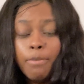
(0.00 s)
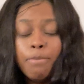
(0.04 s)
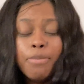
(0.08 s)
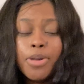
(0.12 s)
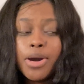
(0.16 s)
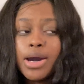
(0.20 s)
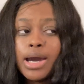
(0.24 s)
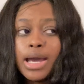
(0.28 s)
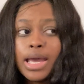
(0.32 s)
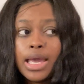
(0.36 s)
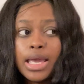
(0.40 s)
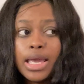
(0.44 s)

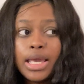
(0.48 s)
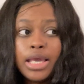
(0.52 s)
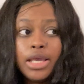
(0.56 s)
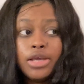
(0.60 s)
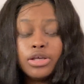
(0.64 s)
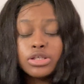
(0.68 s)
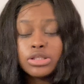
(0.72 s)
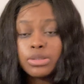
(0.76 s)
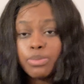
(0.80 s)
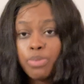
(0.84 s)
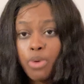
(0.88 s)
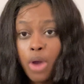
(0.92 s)
But
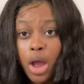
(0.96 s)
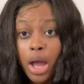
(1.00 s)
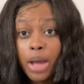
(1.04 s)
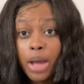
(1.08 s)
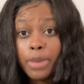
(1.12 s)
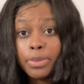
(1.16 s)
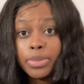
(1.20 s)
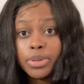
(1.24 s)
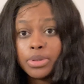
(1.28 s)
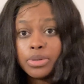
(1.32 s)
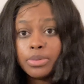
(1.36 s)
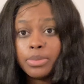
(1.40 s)
here's the
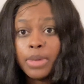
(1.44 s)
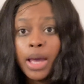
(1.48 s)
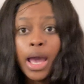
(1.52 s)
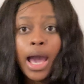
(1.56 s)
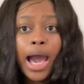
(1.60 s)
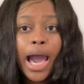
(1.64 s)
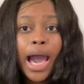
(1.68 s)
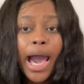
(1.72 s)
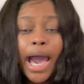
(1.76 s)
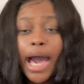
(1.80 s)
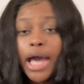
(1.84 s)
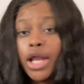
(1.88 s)
problem.
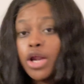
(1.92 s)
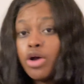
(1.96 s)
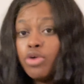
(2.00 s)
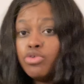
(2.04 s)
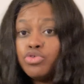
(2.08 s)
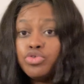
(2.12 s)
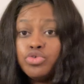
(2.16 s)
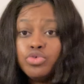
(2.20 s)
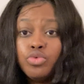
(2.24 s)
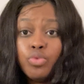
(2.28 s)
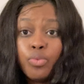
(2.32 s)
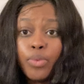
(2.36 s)
I
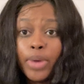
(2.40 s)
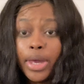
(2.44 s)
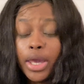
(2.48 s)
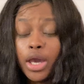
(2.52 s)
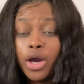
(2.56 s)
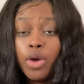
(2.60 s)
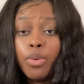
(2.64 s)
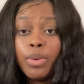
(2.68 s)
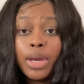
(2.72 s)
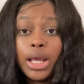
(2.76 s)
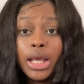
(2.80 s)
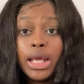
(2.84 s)
don't do
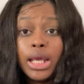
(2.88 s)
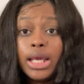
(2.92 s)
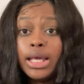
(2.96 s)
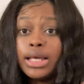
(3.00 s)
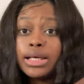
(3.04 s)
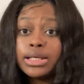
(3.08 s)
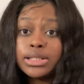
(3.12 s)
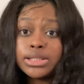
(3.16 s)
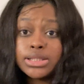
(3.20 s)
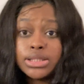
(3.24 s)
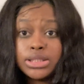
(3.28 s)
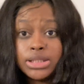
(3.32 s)
well with
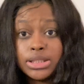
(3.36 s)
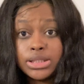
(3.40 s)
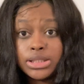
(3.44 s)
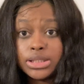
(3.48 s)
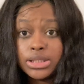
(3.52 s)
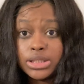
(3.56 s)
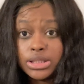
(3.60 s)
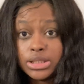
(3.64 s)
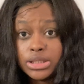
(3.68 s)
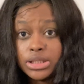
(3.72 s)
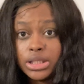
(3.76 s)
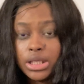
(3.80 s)

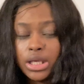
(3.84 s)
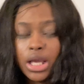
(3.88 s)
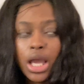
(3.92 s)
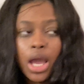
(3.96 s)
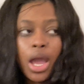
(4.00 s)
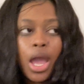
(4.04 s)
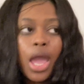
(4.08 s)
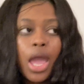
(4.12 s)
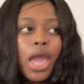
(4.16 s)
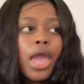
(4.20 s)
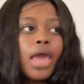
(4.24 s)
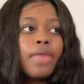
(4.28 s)
inconsistency.
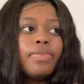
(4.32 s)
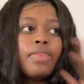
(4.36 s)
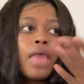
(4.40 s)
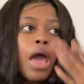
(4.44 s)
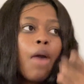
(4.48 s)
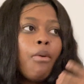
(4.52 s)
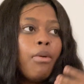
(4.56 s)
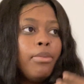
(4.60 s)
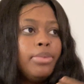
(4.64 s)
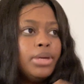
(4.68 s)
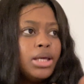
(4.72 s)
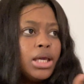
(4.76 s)
And
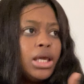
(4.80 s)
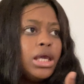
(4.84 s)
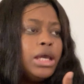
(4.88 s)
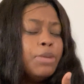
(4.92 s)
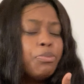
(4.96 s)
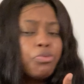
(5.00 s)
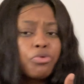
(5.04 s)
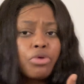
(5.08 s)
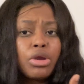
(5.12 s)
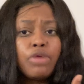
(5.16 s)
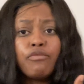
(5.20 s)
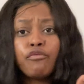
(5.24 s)
that would be a
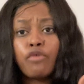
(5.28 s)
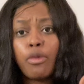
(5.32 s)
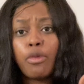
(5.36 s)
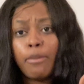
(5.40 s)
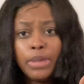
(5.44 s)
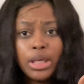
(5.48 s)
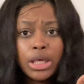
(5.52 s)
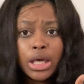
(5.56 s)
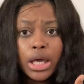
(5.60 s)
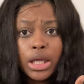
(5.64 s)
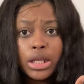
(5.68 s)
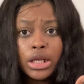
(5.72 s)
hypocrite for
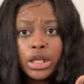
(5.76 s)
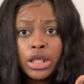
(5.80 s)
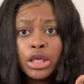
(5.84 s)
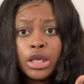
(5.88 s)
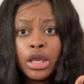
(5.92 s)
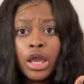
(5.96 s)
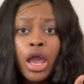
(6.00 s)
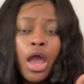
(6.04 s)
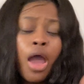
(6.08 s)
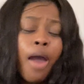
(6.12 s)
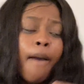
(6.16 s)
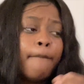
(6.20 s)
me,
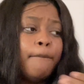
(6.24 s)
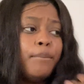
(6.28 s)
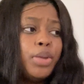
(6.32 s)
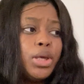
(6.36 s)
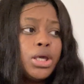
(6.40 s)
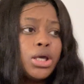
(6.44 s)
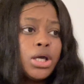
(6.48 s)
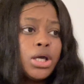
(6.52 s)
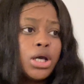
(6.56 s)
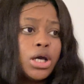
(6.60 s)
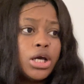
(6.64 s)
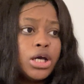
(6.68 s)
honey,
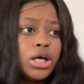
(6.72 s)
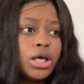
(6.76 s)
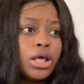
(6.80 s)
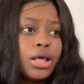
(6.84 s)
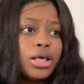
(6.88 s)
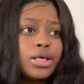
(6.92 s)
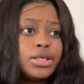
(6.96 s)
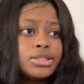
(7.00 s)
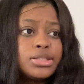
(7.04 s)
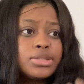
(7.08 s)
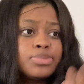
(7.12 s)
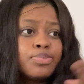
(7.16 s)

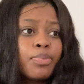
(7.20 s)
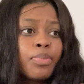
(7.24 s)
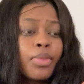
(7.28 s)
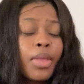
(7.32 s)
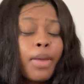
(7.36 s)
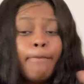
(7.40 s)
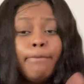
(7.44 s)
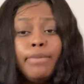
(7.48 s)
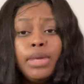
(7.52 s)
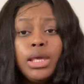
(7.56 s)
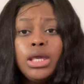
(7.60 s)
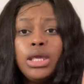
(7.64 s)
because
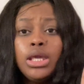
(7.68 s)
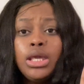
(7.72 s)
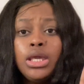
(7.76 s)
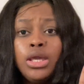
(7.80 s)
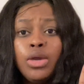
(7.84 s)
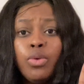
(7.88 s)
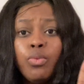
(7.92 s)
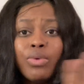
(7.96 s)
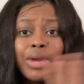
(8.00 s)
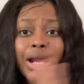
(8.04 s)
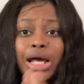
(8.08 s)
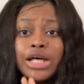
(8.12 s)

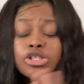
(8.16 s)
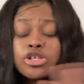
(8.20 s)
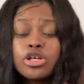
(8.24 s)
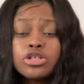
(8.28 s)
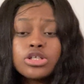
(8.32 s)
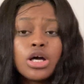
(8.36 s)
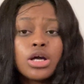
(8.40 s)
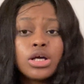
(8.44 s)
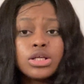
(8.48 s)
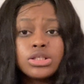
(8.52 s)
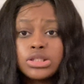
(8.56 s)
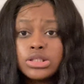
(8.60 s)
me, when I start
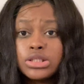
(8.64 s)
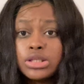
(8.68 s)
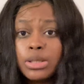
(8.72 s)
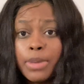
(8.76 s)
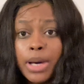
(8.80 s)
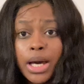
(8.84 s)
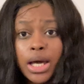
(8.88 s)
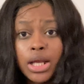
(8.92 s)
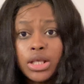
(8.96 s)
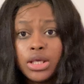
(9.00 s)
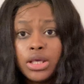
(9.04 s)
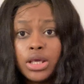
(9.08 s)
talking to
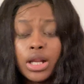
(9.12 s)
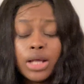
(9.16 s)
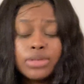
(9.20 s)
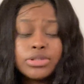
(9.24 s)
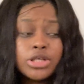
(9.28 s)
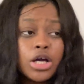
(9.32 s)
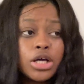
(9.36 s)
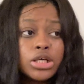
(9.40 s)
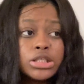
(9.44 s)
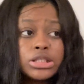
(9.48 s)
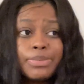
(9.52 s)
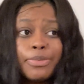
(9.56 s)
somebody and I'm
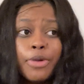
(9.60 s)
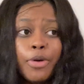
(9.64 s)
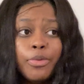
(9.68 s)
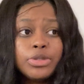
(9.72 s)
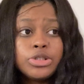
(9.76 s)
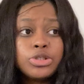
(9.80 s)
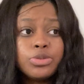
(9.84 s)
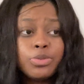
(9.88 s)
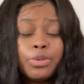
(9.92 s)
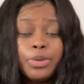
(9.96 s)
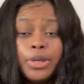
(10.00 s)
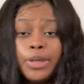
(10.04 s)
talking to
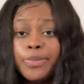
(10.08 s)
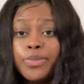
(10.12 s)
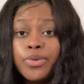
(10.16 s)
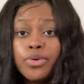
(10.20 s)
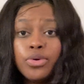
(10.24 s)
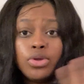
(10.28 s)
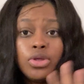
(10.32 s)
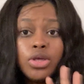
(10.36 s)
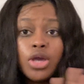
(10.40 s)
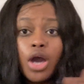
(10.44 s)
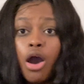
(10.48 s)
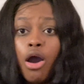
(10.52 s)
multiple
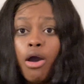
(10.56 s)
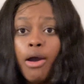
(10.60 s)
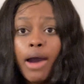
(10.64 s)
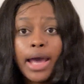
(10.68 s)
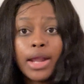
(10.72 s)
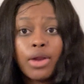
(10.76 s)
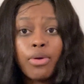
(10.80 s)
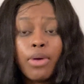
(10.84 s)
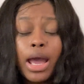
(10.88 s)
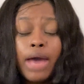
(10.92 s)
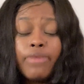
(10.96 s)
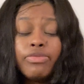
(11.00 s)
people, y'all,
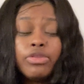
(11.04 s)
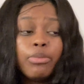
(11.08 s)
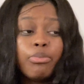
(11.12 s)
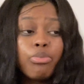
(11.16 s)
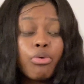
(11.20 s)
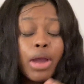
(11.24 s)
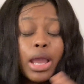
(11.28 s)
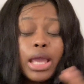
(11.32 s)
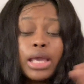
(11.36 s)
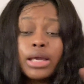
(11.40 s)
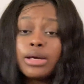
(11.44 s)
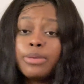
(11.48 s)
I don't have the
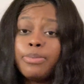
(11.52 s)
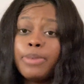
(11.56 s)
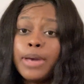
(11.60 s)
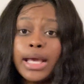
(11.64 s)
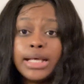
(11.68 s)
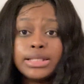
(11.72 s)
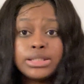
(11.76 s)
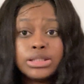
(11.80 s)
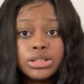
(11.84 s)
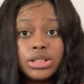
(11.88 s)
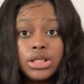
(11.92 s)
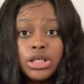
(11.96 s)
brain
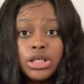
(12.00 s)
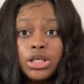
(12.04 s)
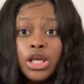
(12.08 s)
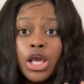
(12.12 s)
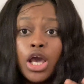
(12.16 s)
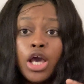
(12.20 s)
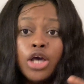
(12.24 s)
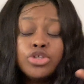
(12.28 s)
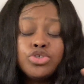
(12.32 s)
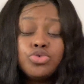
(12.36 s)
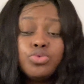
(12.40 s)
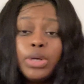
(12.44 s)
capacity
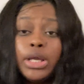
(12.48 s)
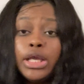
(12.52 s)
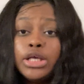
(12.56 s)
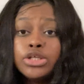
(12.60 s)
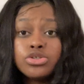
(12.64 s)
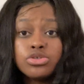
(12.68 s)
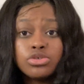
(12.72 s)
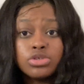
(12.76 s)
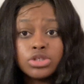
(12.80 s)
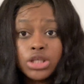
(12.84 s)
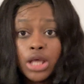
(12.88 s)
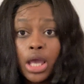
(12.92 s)
to
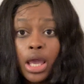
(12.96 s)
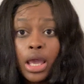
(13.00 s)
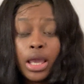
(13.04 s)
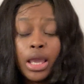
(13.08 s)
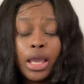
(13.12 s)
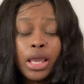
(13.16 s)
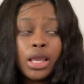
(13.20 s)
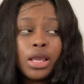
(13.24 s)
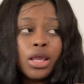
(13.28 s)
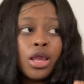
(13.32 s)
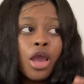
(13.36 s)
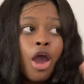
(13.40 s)

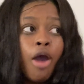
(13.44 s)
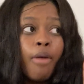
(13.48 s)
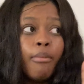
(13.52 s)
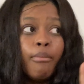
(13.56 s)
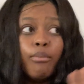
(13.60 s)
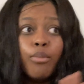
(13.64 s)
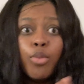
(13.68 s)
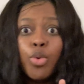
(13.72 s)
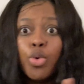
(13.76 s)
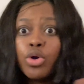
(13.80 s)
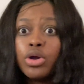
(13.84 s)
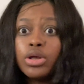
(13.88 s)
entertain
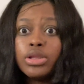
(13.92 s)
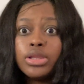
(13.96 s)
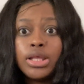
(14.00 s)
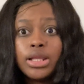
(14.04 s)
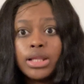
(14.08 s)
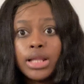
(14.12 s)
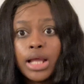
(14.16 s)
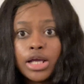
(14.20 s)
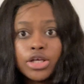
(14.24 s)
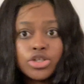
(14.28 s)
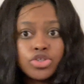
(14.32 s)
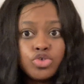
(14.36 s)
more
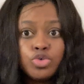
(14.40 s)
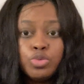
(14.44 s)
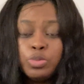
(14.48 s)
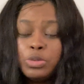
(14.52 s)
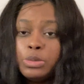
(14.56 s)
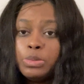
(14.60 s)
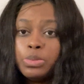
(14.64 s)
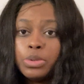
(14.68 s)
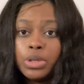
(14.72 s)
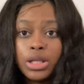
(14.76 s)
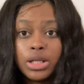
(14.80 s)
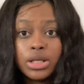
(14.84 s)
than like 2
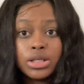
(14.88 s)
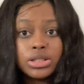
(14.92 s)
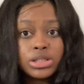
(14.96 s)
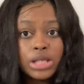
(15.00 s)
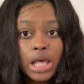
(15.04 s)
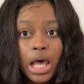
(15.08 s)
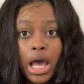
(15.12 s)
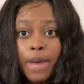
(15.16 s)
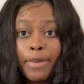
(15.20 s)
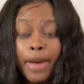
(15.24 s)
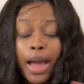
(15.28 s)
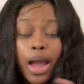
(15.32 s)
people at a
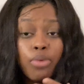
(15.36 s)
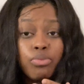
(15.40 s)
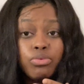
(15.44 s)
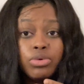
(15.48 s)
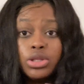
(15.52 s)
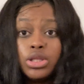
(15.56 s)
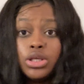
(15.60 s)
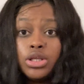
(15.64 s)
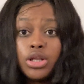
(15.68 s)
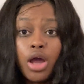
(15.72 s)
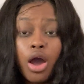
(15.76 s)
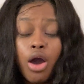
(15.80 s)
time. I
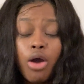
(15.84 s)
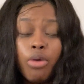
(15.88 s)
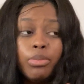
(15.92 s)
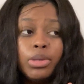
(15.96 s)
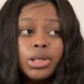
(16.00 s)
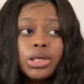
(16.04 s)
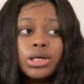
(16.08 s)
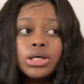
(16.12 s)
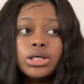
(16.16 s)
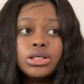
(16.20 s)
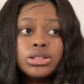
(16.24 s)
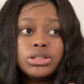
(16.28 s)
really don't,
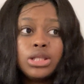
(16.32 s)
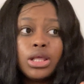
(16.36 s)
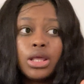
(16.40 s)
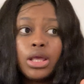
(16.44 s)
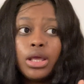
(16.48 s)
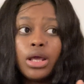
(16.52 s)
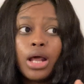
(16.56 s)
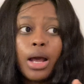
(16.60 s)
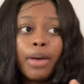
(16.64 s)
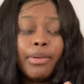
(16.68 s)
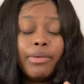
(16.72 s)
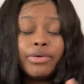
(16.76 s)
because
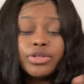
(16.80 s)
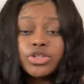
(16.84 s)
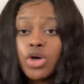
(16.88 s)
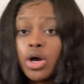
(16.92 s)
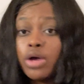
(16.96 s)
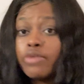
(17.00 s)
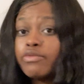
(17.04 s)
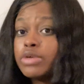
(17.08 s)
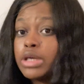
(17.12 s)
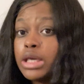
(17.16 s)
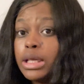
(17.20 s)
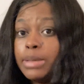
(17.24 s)
then I'm gonna
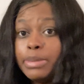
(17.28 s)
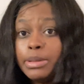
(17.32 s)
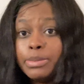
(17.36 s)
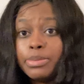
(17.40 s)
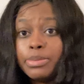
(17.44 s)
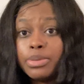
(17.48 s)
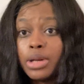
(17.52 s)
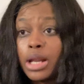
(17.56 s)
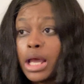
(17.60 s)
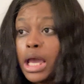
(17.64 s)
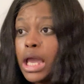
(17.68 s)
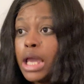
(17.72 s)
start forgetting
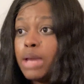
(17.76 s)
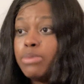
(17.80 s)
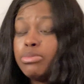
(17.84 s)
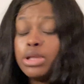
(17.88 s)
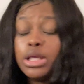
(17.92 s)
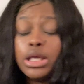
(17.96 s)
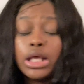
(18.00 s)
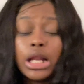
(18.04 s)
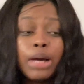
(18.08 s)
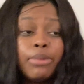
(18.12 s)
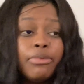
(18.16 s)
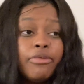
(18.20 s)
people's names.
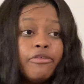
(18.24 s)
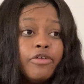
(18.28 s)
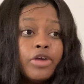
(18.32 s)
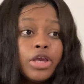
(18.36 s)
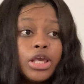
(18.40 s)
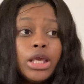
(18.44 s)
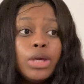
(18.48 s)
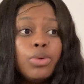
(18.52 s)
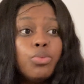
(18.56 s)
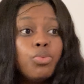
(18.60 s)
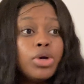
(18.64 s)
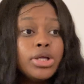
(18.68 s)
Then I'm gonna
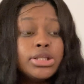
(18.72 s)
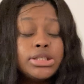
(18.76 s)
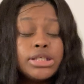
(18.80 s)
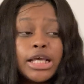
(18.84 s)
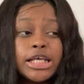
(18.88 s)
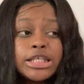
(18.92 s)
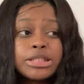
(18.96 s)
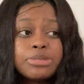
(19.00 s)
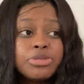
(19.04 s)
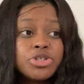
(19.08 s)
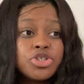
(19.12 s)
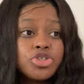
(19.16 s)
forget what
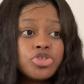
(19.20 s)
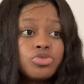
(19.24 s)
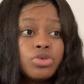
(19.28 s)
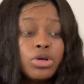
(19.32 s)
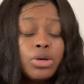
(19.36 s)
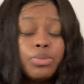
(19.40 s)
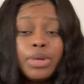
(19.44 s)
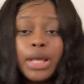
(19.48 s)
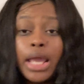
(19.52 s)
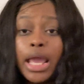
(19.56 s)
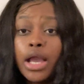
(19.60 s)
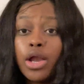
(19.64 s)
text message
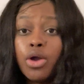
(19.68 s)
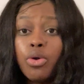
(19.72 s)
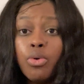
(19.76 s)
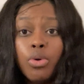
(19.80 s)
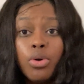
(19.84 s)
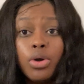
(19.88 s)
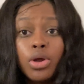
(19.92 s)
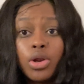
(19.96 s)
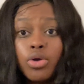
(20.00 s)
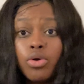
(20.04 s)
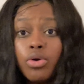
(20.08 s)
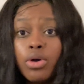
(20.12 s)
thread we had
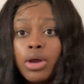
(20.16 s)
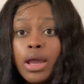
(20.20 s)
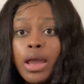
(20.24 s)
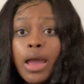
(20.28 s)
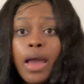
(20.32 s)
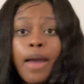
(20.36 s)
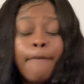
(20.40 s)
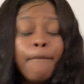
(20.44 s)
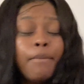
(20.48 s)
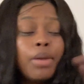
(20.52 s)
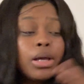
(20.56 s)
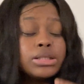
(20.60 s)
going on,
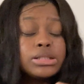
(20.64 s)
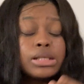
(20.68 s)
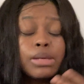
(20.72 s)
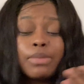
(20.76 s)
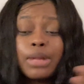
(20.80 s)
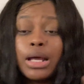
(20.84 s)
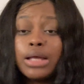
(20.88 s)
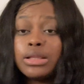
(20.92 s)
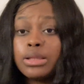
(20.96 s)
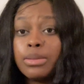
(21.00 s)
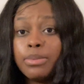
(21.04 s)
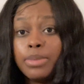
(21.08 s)
because
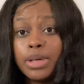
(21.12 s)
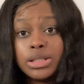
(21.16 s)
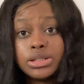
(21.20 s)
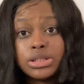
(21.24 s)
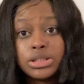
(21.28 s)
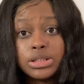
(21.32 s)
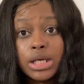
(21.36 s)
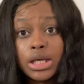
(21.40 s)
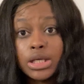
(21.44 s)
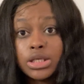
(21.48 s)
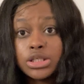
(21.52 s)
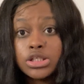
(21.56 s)
I'm not the
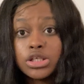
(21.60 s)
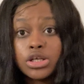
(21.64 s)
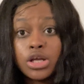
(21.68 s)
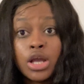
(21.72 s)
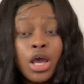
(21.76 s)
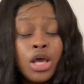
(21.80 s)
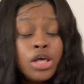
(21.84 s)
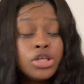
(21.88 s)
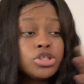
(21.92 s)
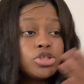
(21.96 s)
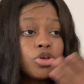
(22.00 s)
best texter.